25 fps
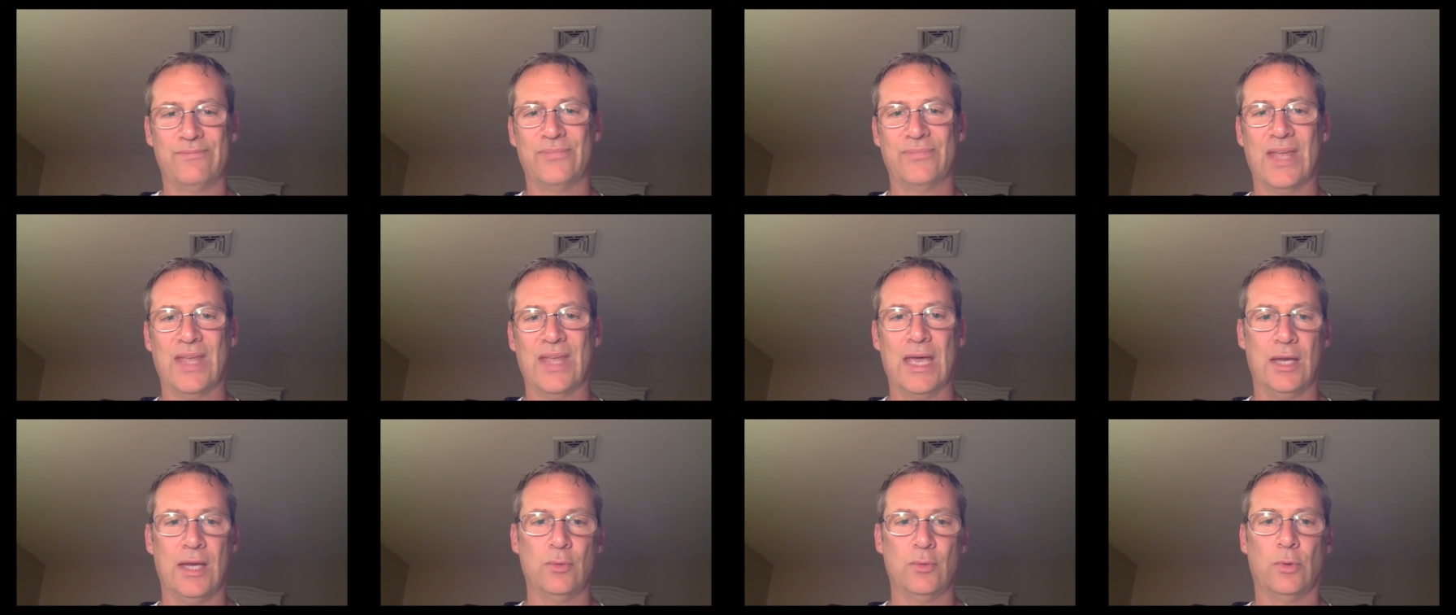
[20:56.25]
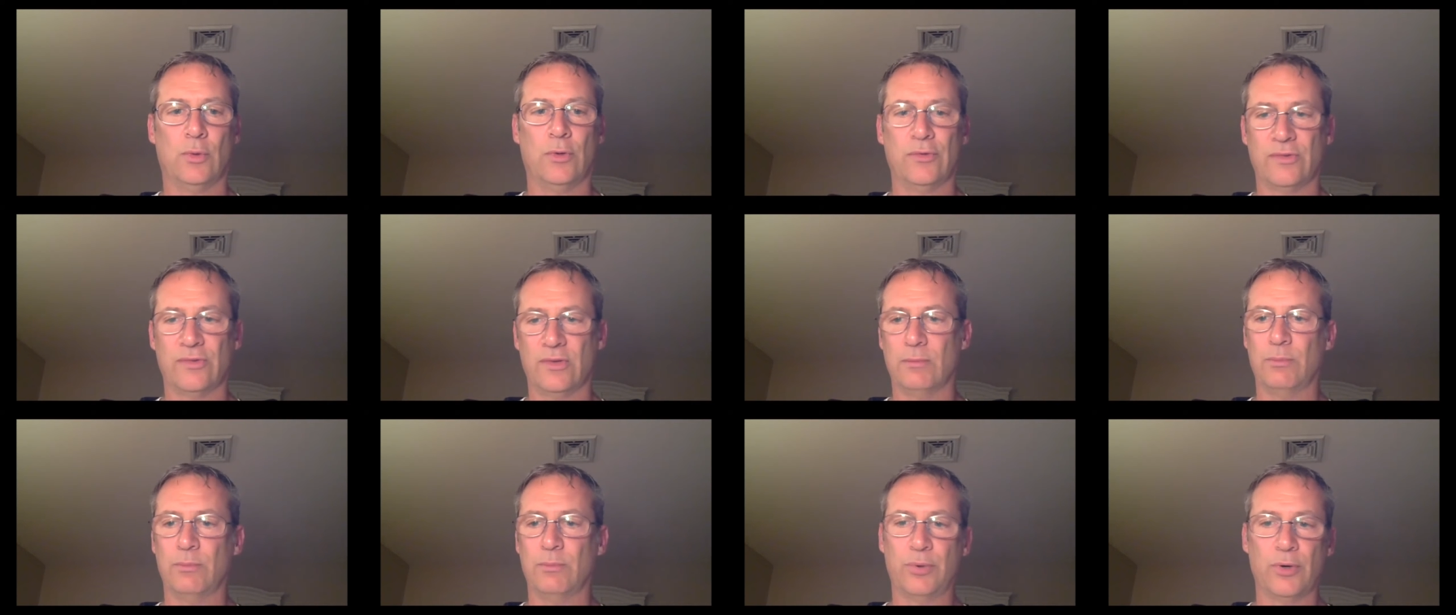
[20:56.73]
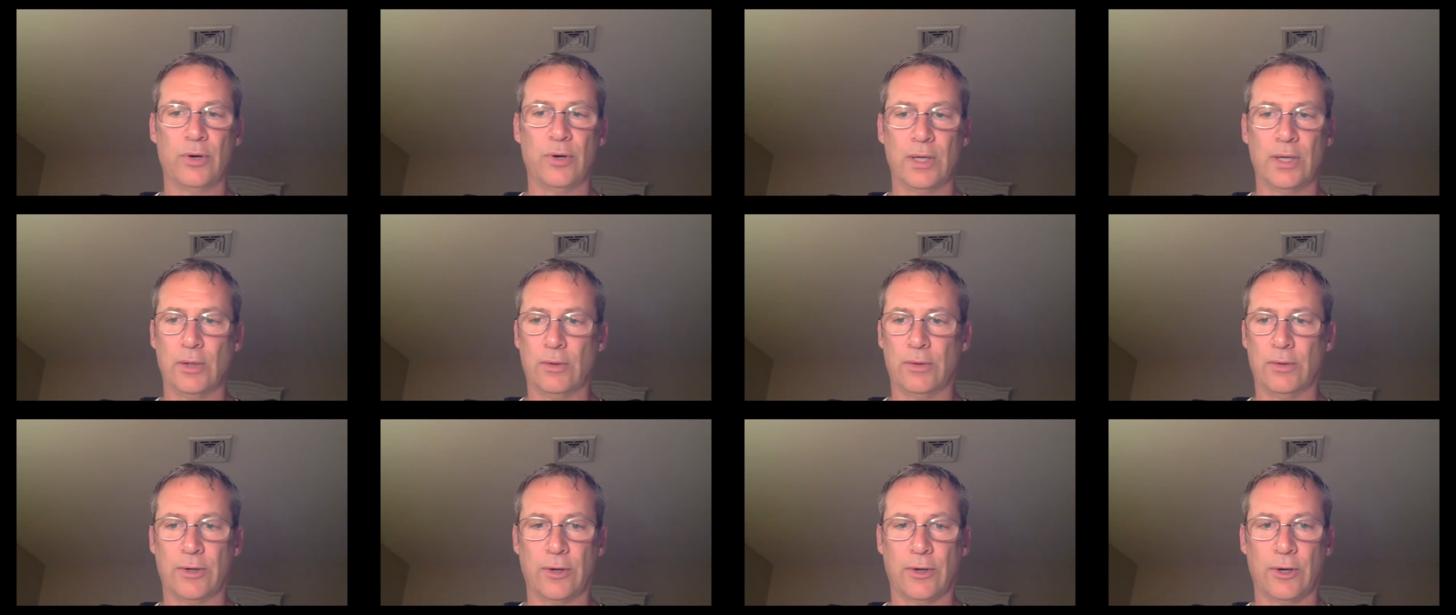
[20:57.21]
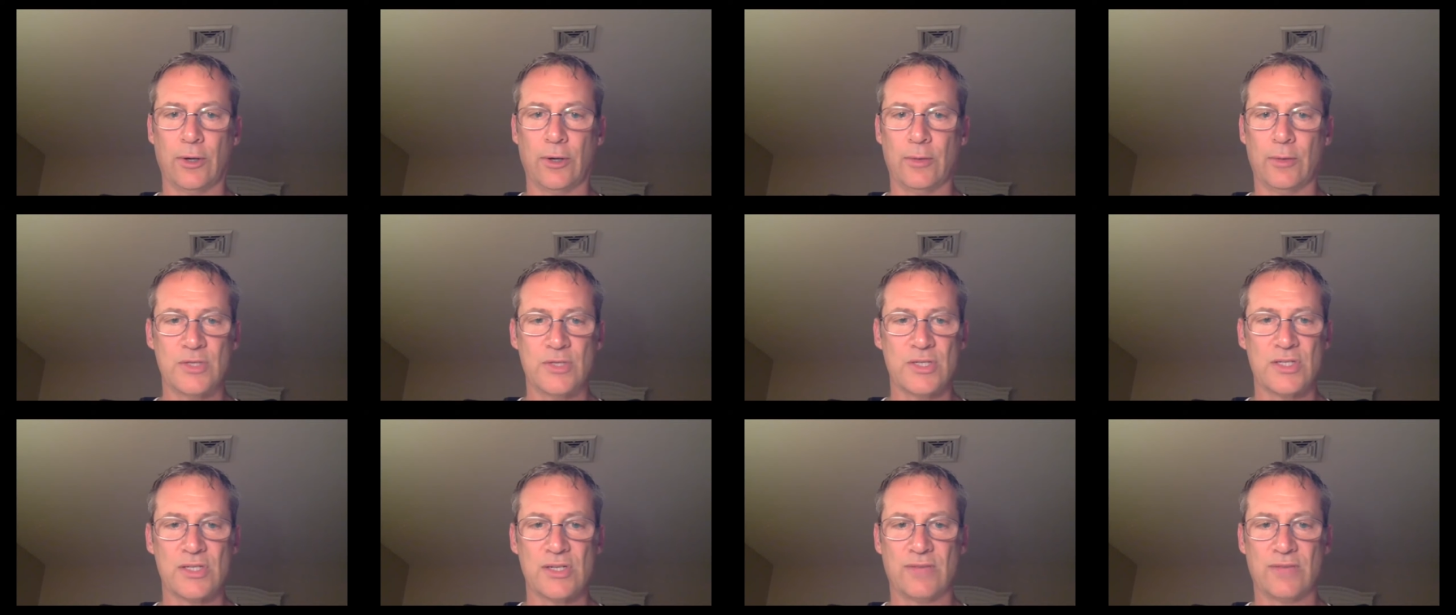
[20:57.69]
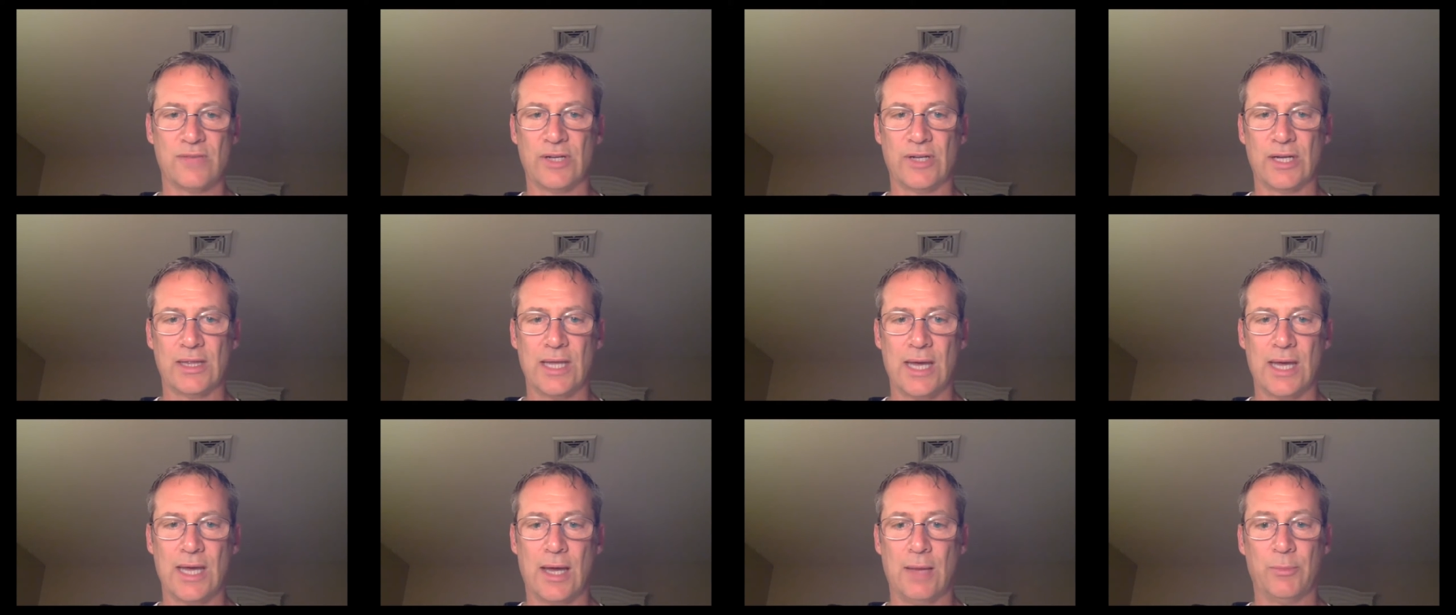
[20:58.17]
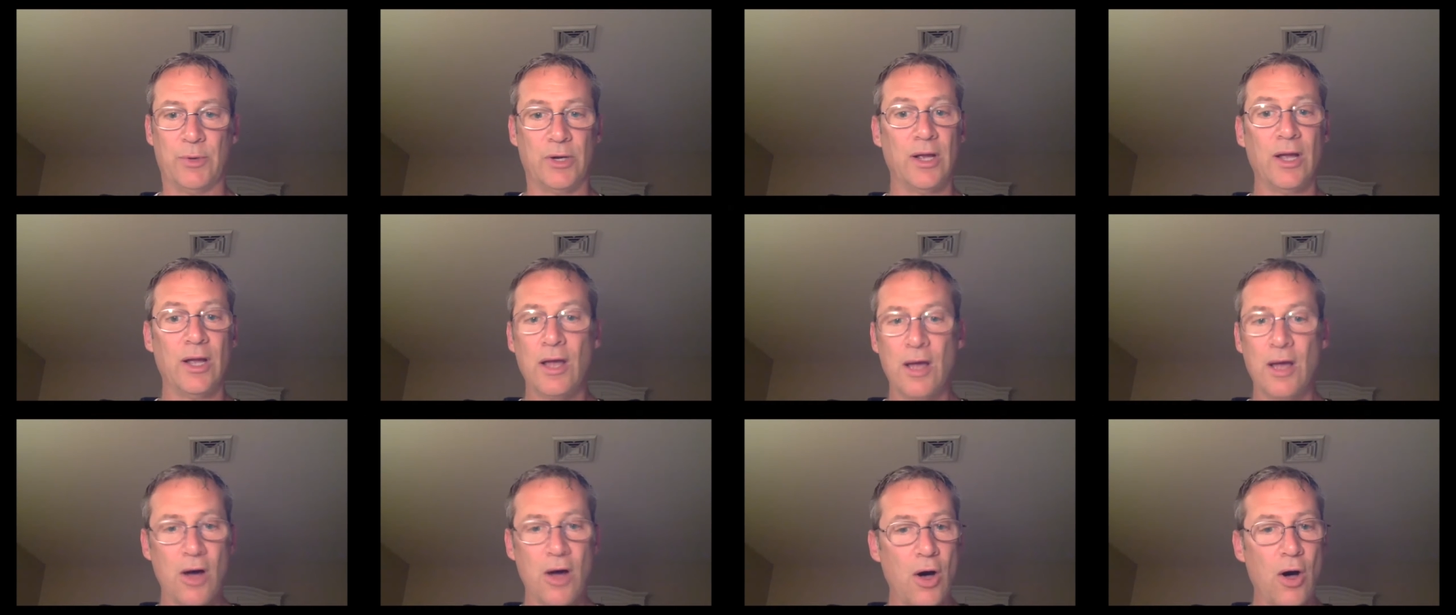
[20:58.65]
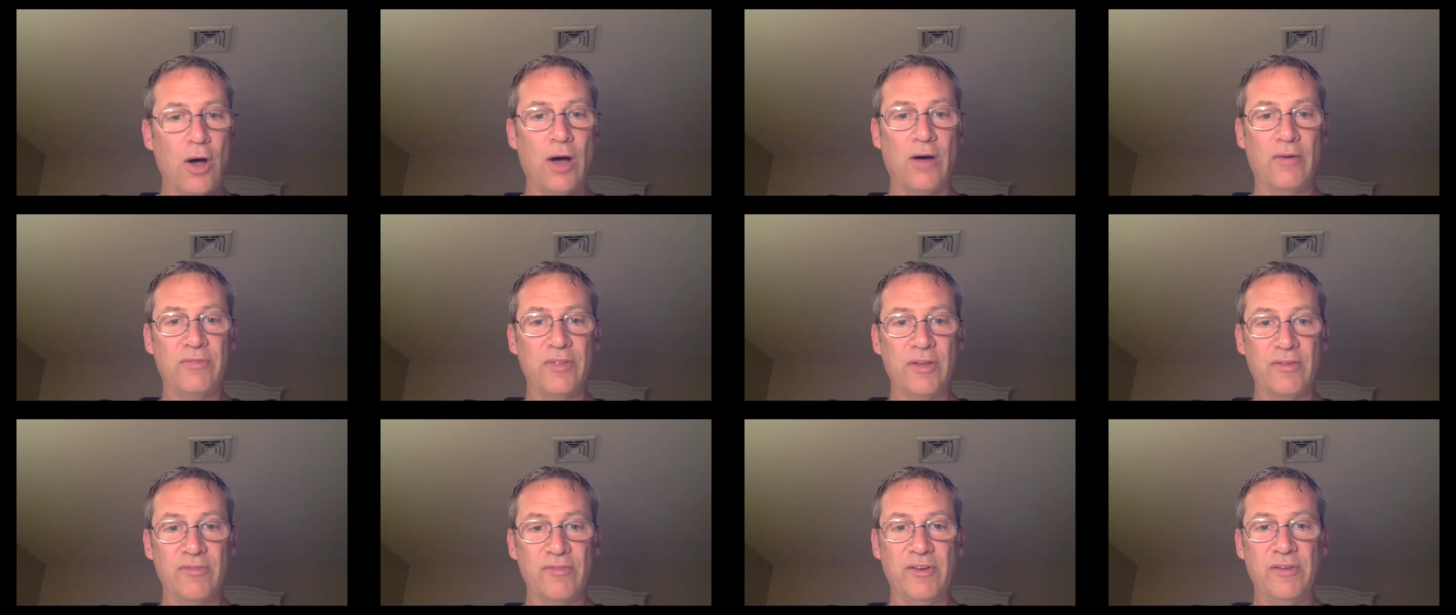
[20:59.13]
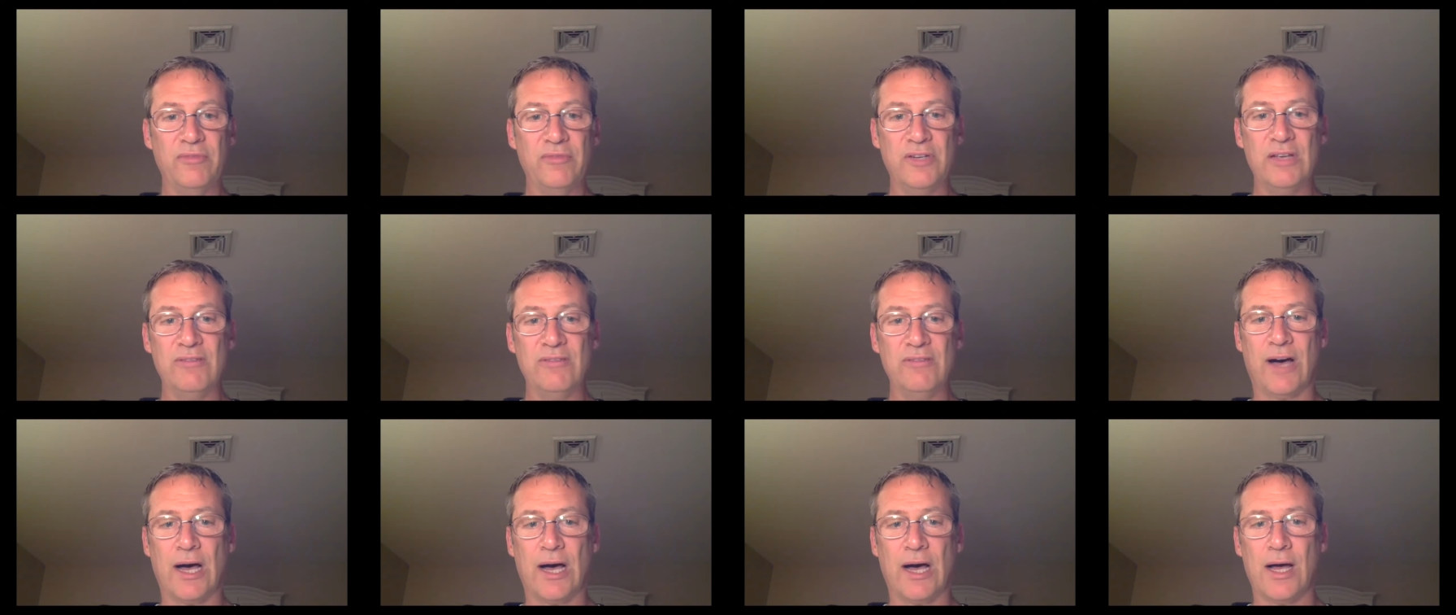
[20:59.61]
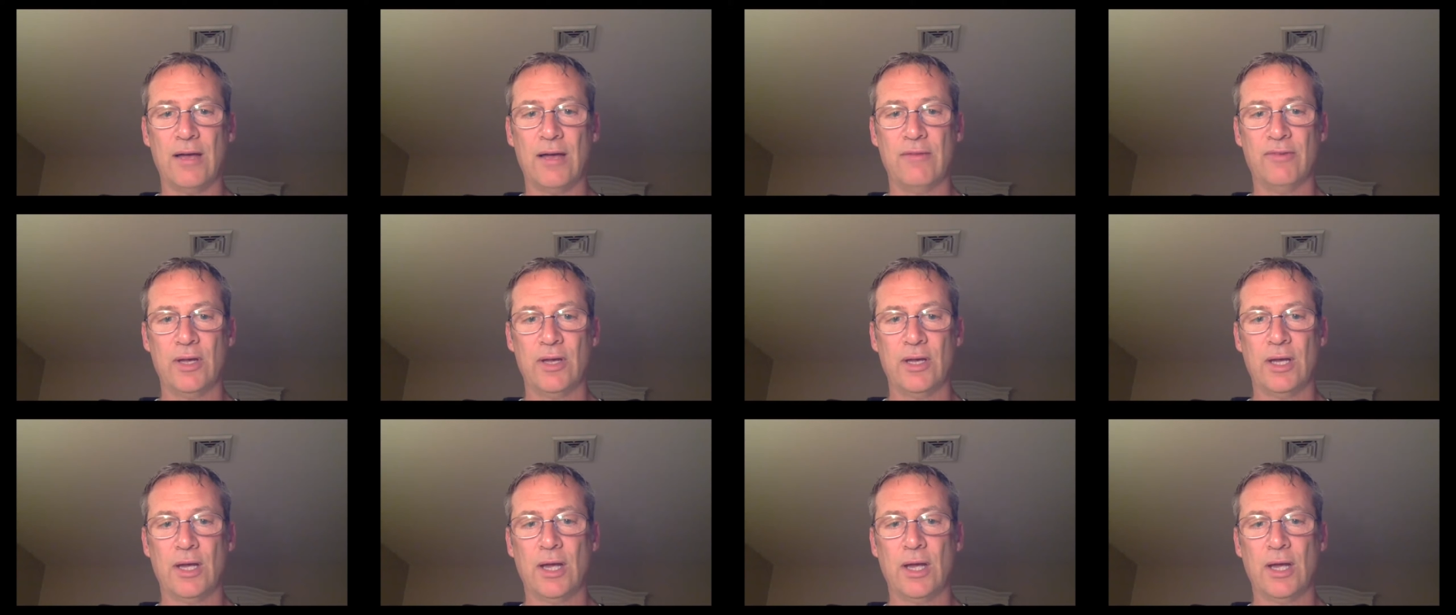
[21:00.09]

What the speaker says: annuals and perennial herbs and stuff like that, but of the 55,